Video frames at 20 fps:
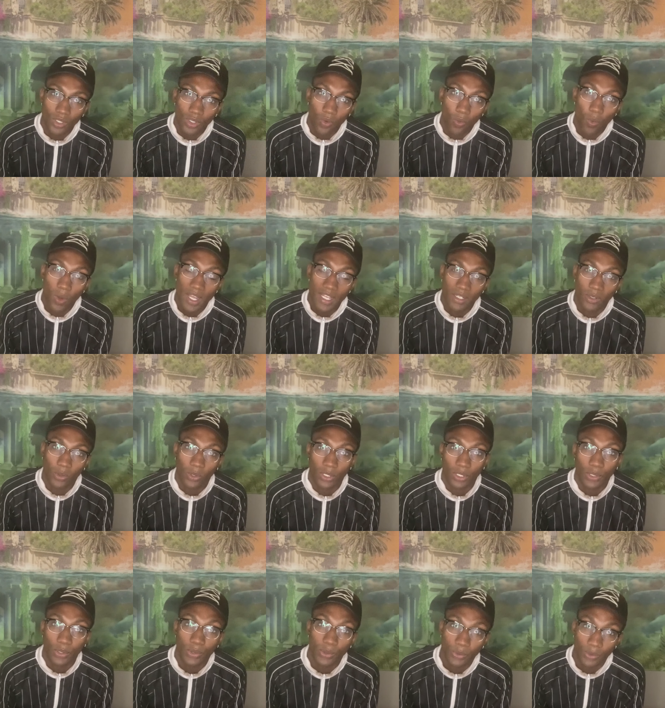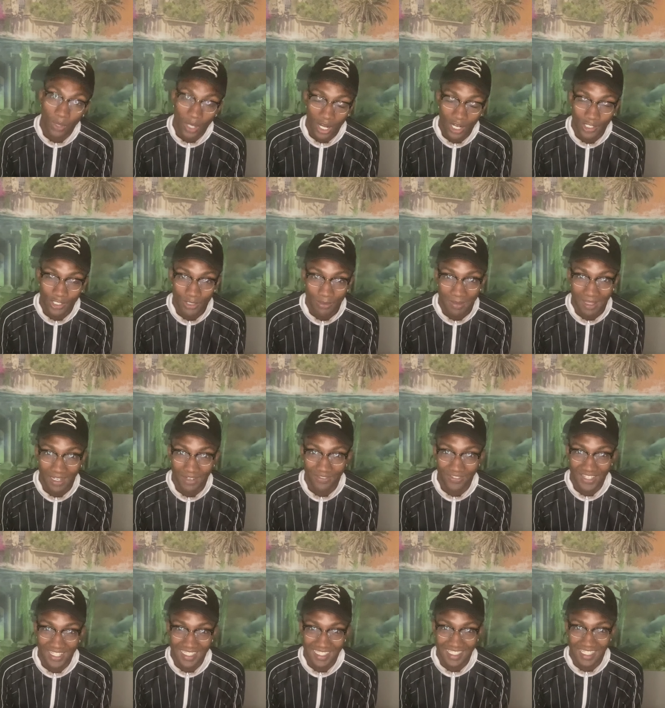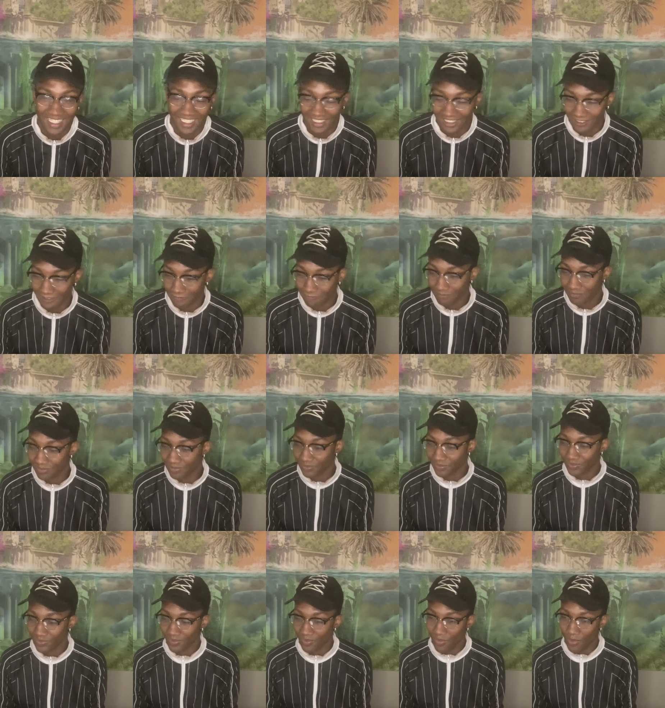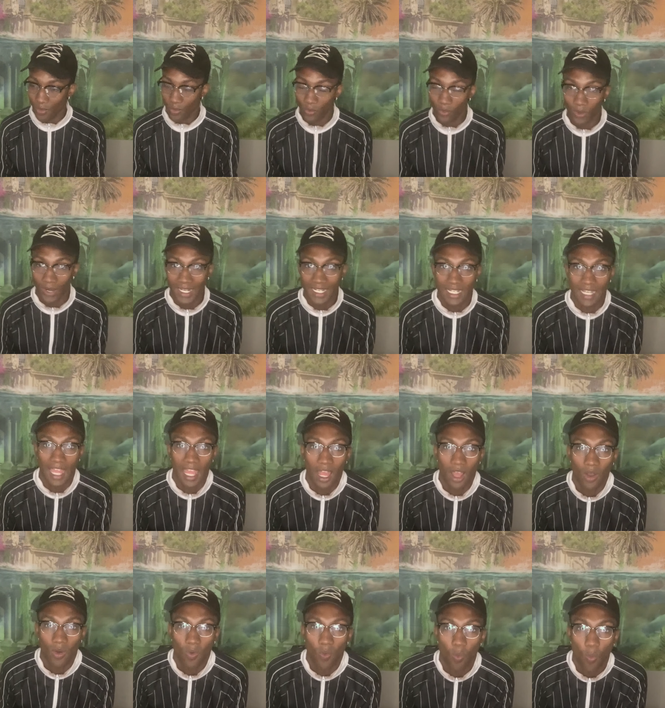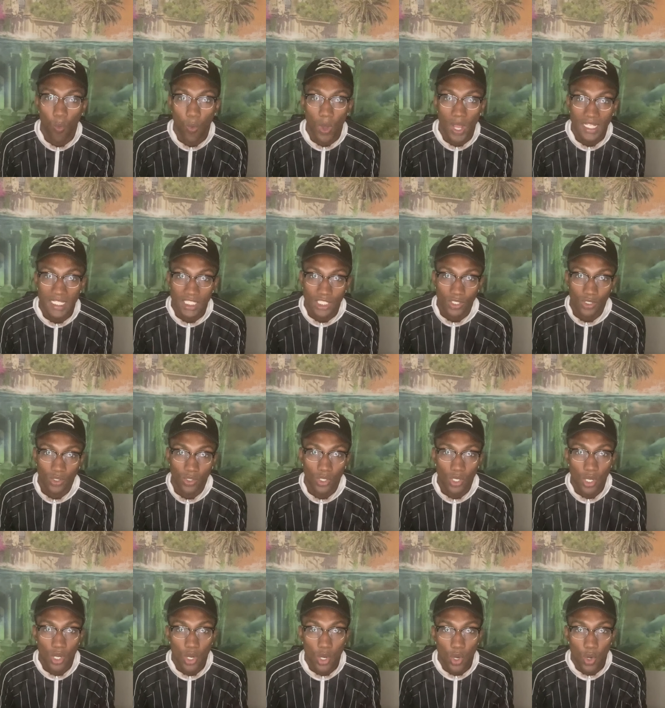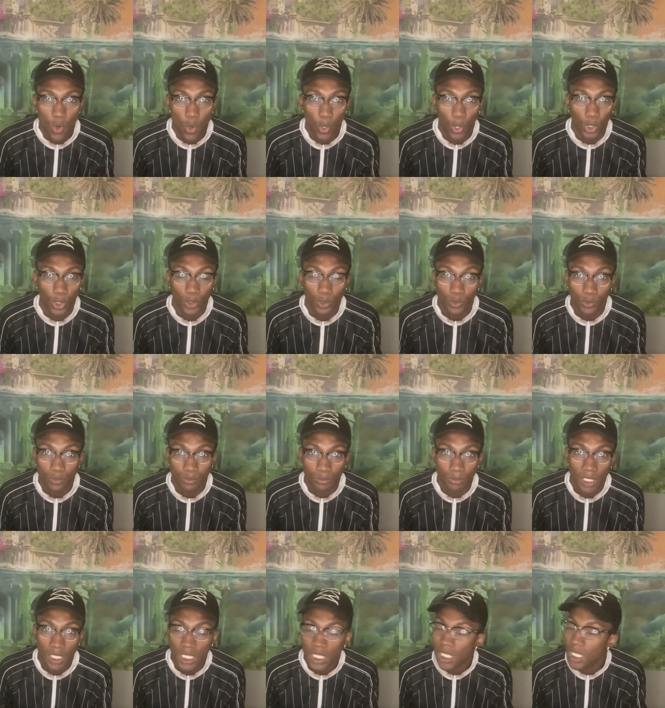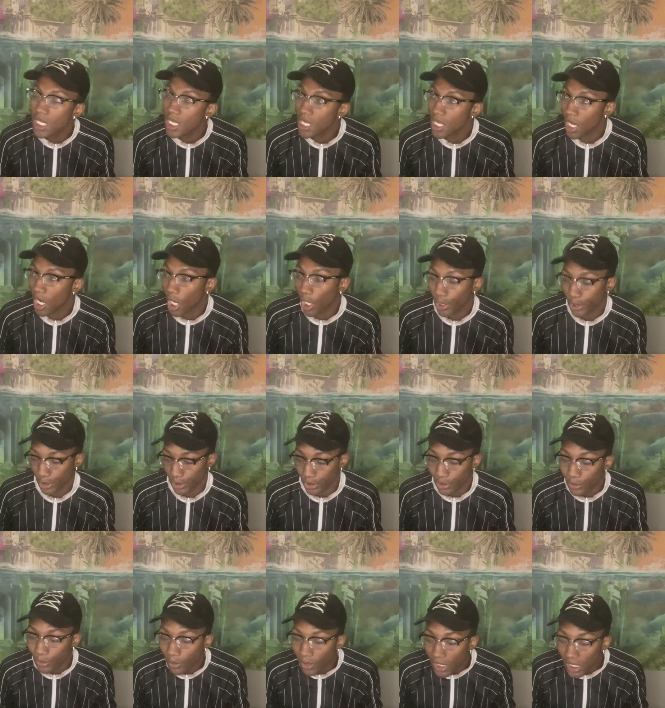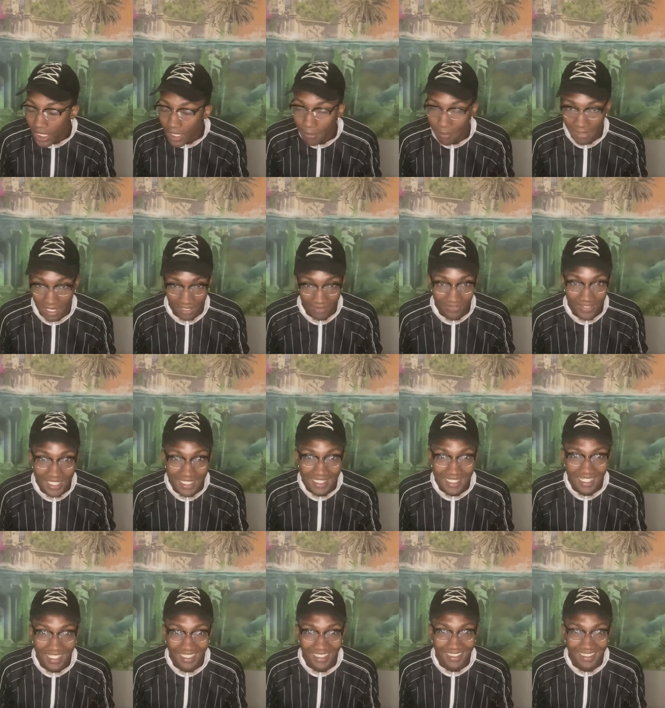What or who are you manifesting right now? What or whom are you manifesting?